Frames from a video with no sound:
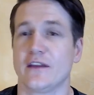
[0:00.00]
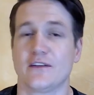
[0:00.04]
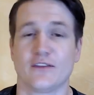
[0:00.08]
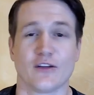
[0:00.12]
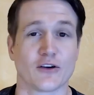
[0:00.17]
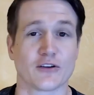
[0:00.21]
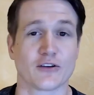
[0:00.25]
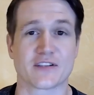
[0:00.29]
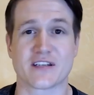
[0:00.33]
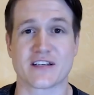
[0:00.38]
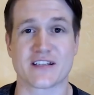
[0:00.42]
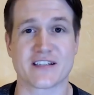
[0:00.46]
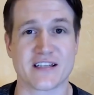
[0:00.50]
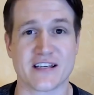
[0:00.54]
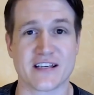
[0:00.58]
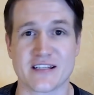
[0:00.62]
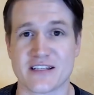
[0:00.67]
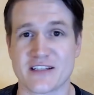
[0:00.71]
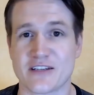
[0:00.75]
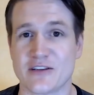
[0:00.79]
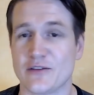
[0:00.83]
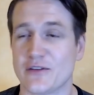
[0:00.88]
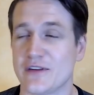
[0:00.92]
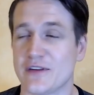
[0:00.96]

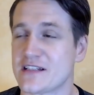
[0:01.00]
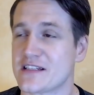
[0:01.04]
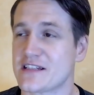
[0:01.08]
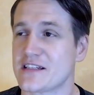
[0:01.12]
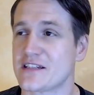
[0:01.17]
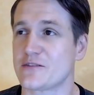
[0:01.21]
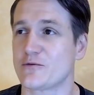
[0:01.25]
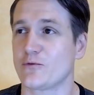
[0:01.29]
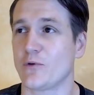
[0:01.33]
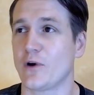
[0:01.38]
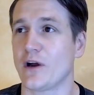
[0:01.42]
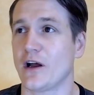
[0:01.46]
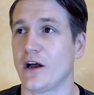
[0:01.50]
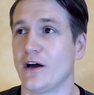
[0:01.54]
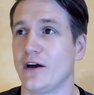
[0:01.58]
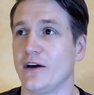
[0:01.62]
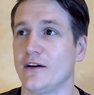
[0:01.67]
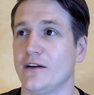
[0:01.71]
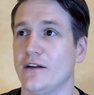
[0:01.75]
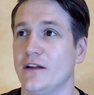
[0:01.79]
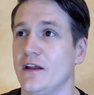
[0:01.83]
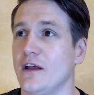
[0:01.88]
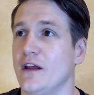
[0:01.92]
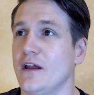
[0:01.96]
Narcissists do this as
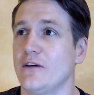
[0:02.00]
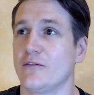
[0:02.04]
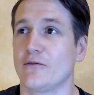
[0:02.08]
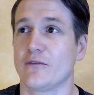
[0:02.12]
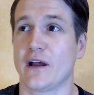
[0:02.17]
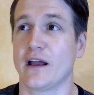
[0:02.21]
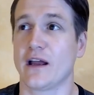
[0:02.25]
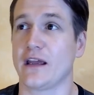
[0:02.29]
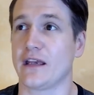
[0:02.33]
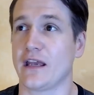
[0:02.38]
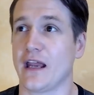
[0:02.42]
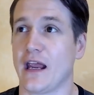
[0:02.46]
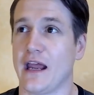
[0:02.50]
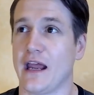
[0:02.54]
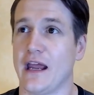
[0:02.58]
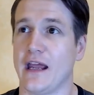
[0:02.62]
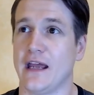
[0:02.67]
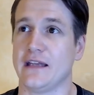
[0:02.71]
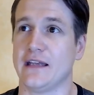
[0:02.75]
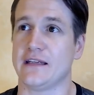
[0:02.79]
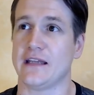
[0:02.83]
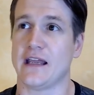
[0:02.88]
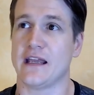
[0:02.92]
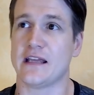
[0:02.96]
well, right?
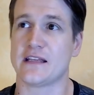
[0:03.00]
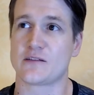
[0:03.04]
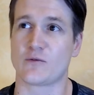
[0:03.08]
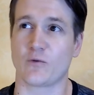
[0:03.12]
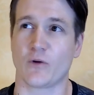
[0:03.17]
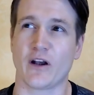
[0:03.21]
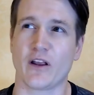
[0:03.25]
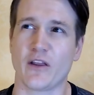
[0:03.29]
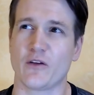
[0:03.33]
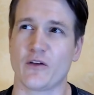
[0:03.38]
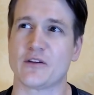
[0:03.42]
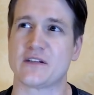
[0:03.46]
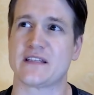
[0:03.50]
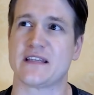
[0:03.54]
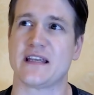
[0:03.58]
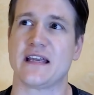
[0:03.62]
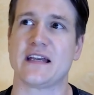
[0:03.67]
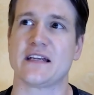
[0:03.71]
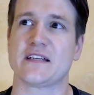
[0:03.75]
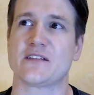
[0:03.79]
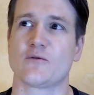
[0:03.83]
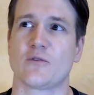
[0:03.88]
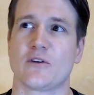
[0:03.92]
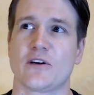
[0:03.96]
And it's one of those
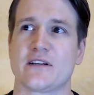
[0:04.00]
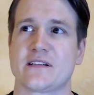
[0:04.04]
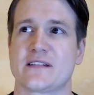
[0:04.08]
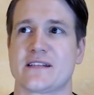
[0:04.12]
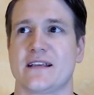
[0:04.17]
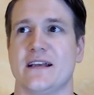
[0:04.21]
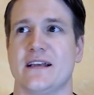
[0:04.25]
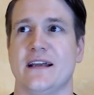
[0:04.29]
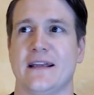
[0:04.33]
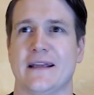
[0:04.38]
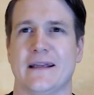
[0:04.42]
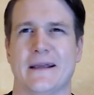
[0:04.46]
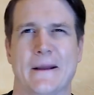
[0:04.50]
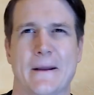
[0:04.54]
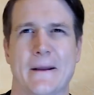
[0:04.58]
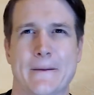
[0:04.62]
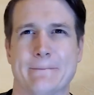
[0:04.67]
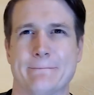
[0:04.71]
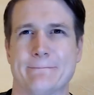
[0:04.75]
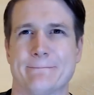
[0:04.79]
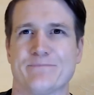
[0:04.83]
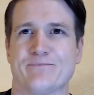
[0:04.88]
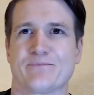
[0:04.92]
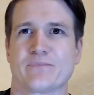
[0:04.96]
things where it's like,
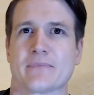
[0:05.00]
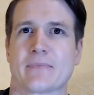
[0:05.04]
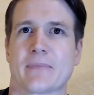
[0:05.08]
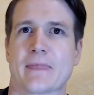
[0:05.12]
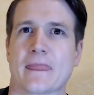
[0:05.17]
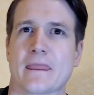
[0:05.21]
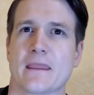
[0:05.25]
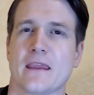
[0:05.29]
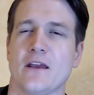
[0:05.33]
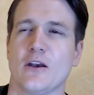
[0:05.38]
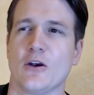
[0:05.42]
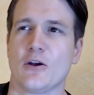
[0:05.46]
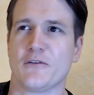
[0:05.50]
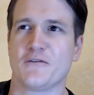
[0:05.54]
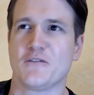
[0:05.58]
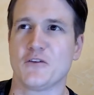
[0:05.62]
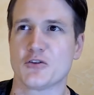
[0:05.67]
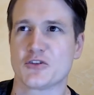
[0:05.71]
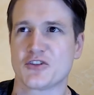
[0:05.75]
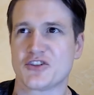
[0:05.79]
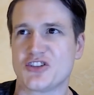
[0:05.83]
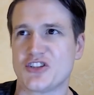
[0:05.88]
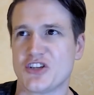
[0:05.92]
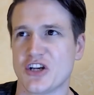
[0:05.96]
you know, if
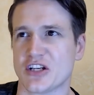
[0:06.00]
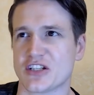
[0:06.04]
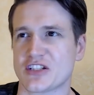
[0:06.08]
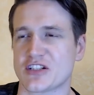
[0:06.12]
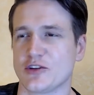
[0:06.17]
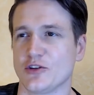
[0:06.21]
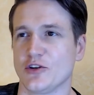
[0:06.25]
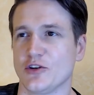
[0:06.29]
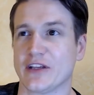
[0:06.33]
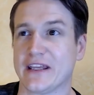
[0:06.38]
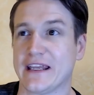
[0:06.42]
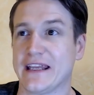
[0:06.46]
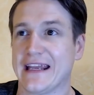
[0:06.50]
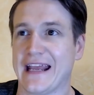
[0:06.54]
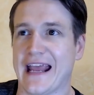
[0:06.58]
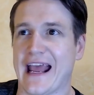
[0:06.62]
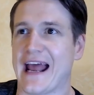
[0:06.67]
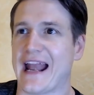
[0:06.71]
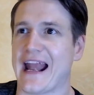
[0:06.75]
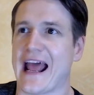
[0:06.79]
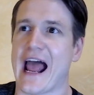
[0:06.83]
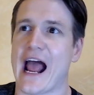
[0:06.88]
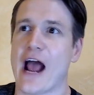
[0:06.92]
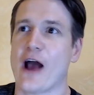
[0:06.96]
you're just looking
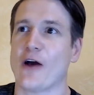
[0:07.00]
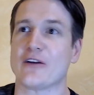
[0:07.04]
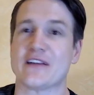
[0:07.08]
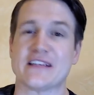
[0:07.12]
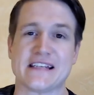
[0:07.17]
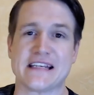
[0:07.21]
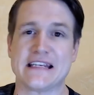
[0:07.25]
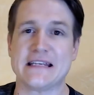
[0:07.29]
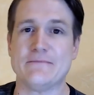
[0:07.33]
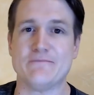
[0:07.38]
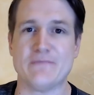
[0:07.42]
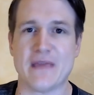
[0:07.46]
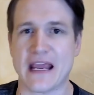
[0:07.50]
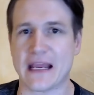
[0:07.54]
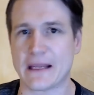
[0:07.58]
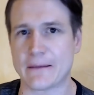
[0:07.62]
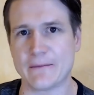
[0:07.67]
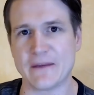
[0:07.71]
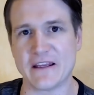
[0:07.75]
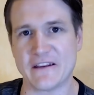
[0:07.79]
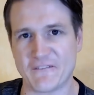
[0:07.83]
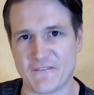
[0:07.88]
at how does he make me